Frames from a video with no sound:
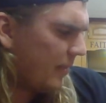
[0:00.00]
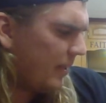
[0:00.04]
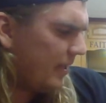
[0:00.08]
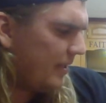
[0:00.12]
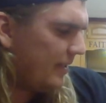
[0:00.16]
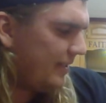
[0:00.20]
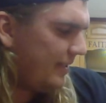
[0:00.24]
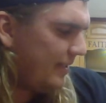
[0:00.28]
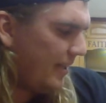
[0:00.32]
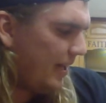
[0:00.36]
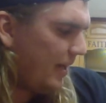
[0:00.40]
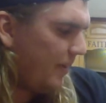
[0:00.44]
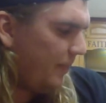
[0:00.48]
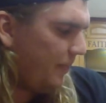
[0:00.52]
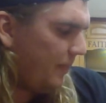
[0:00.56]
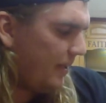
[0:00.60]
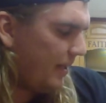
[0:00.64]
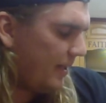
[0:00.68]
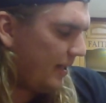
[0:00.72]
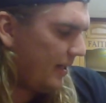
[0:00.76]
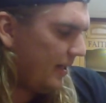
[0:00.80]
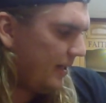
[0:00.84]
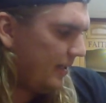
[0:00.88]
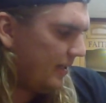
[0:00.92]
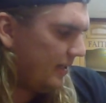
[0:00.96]
Stop
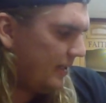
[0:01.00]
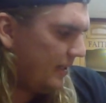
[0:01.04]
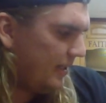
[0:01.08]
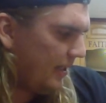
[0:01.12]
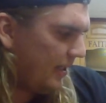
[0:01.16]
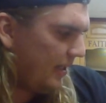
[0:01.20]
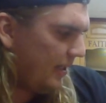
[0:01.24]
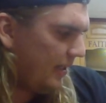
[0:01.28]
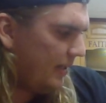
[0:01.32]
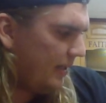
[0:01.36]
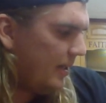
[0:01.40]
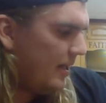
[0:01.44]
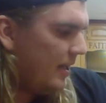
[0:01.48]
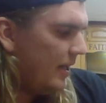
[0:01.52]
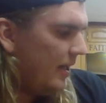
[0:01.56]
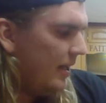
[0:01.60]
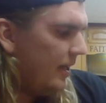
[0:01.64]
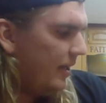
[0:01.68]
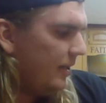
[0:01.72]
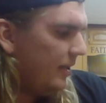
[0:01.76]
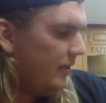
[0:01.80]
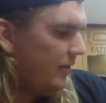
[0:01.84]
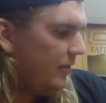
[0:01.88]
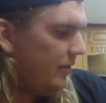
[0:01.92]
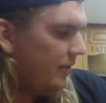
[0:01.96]
that, I say.
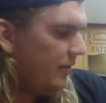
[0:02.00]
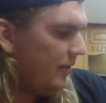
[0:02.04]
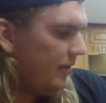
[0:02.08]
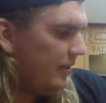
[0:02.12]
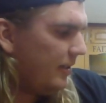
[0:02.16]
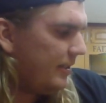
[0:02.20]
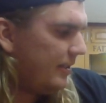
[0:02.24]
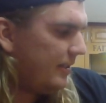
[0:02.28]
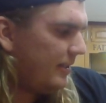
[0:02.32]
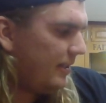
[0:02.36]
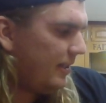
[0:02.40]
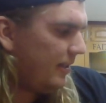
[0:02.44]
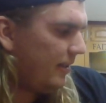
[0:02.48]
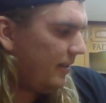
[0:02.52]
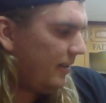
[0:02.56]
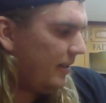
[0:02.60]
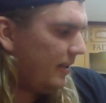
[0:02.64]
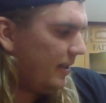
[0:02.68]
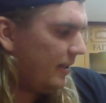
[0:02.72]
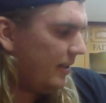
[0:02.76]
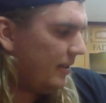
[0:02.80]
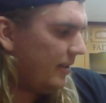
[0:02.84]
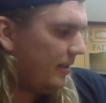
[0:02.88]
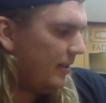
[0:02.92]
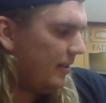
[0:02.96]
You look silly.
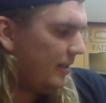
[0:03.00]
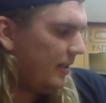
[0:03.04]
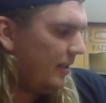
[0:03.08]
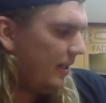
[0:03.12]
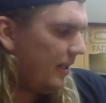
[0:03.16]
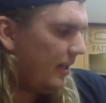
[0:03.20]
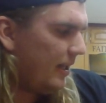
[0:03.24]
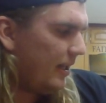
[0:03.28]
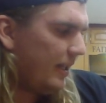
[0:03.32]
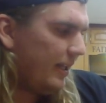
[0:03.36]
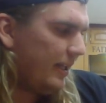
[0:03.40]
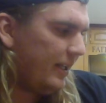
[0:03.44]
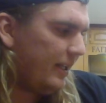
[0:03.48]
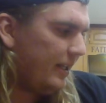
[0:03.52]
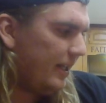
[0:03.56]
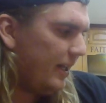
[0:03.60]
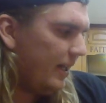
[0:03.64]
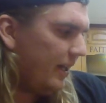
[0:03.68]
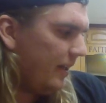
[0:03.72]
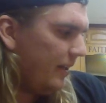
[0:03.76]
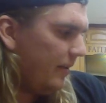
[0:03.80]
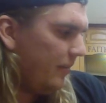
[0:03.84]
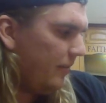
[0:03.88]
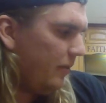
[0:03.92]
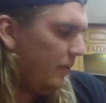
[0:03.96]
And I
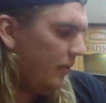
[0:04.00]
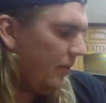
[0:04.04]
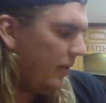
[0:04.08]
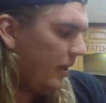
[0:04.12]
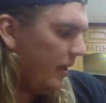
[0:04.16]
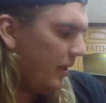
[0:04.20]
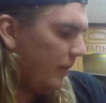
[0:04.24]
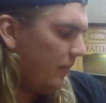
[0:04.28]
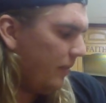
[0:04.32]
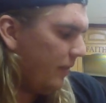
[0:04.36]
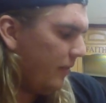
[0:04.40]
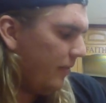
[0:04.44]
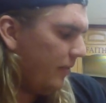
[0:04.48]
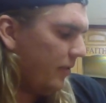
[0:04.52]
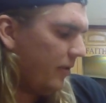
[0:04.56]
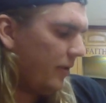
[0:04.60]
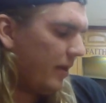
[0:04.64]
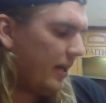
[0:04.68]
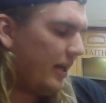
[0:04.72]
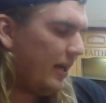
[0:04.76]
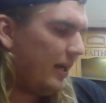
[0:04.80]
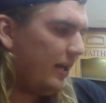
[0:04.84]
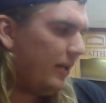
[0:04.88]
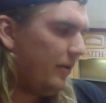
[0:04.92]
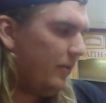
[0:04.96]
yank him away before
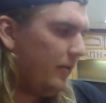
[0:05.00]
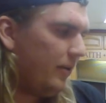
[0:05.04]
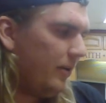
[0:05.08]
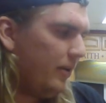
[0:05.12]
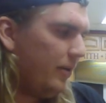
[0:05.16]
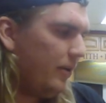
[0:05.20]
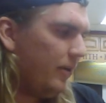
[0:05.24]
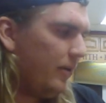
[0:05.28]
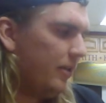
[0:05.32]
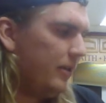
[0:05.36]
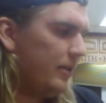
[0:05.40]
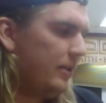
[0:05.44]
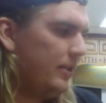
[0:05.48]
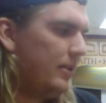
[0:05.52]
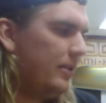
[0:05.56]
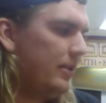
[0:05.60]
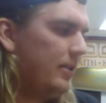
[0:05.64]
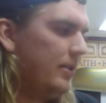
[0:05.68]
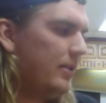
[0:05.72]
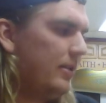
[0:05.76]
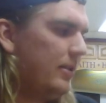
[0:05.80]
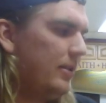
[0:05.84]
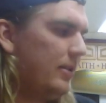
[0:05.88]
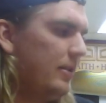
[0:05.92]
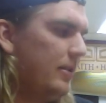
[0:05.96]
anyone
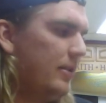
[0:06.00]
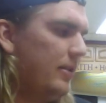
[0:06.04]
notices.